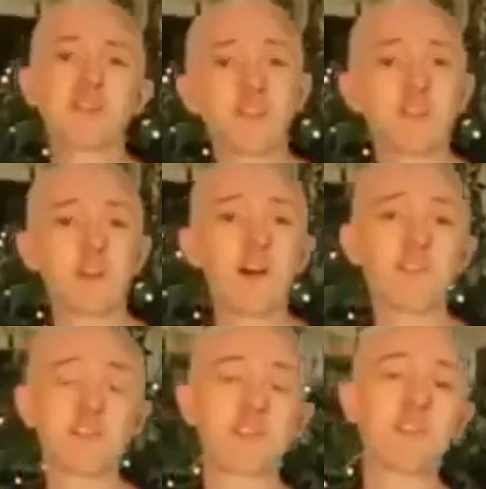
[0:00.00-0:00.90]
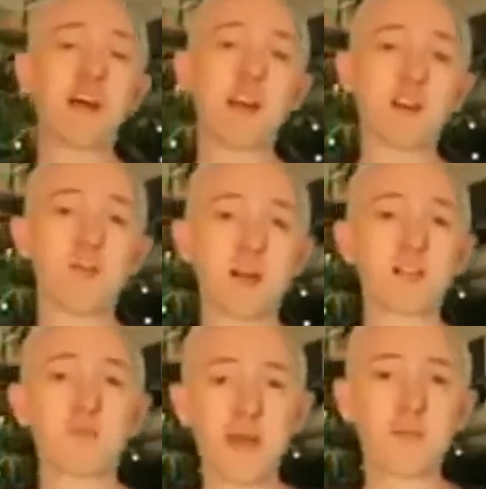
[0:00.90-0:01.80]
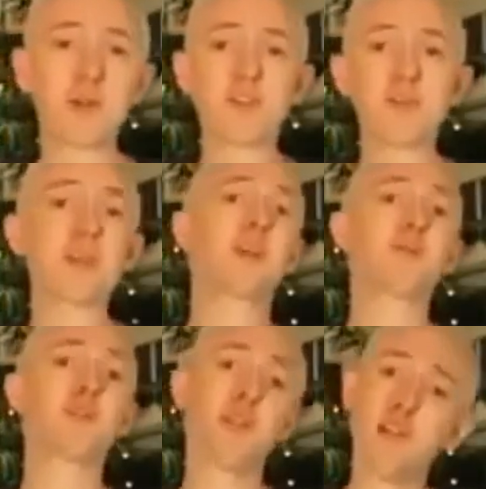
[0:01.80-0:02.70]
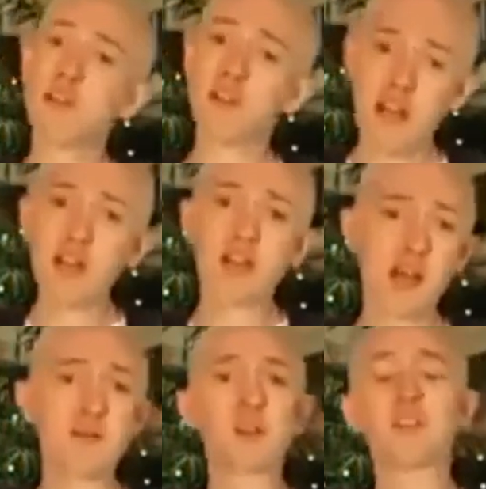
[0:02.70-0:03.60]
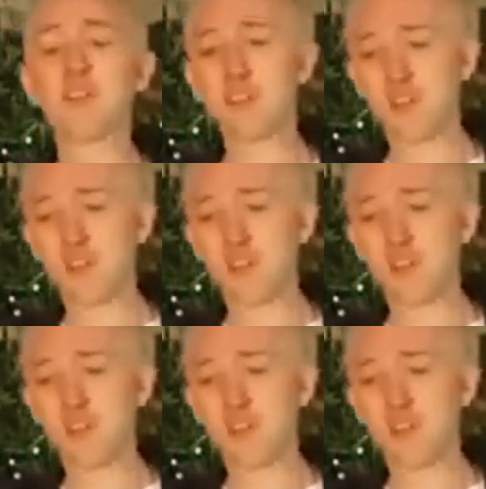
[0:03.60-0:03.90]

But since the cost is divided amongst members, it becomes a very economical